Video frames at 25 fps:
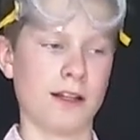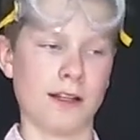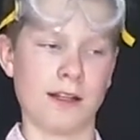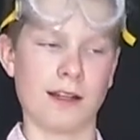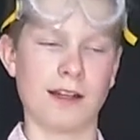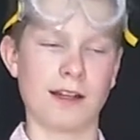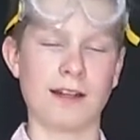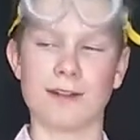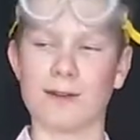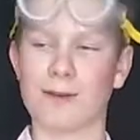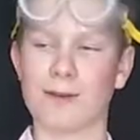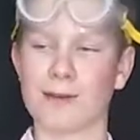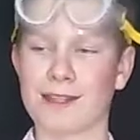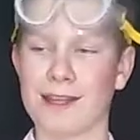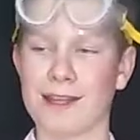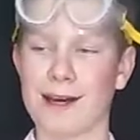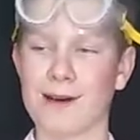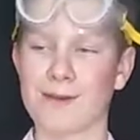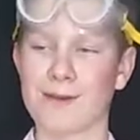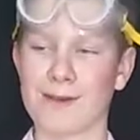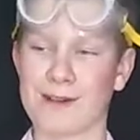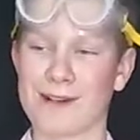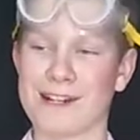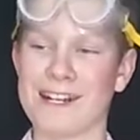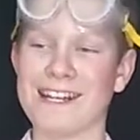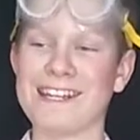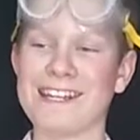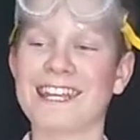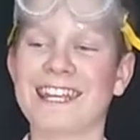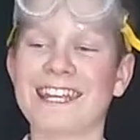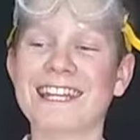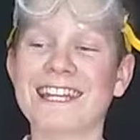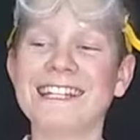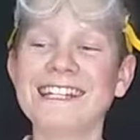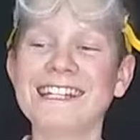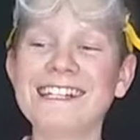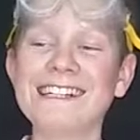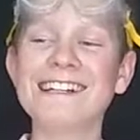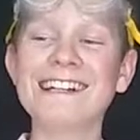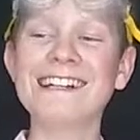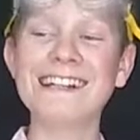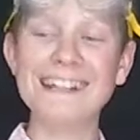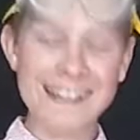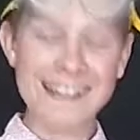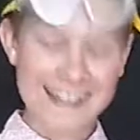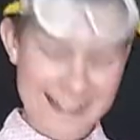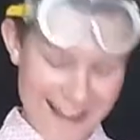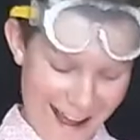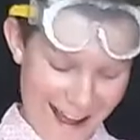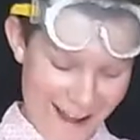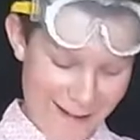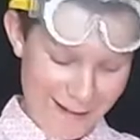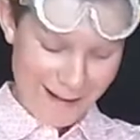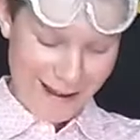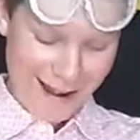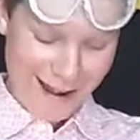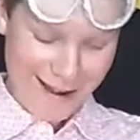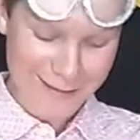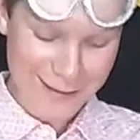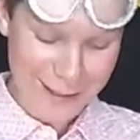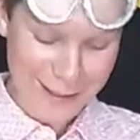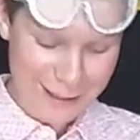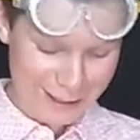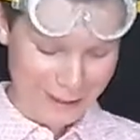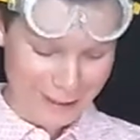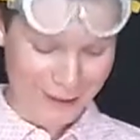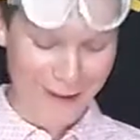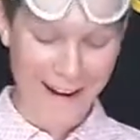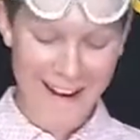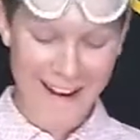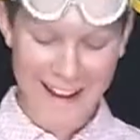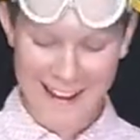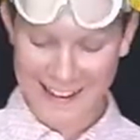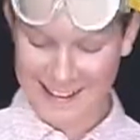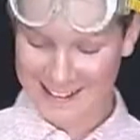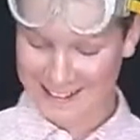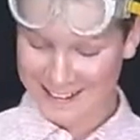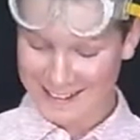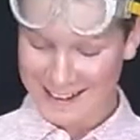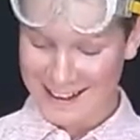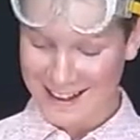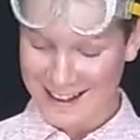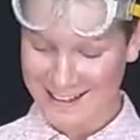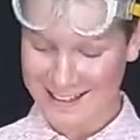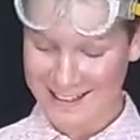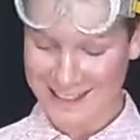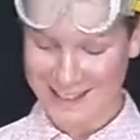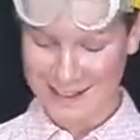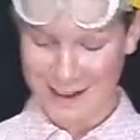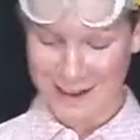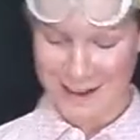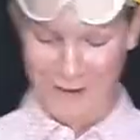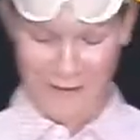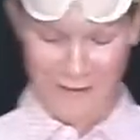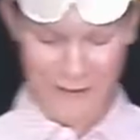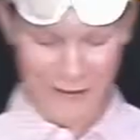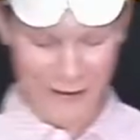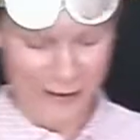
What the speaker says: I don't know what that word is. I'm just great stuff.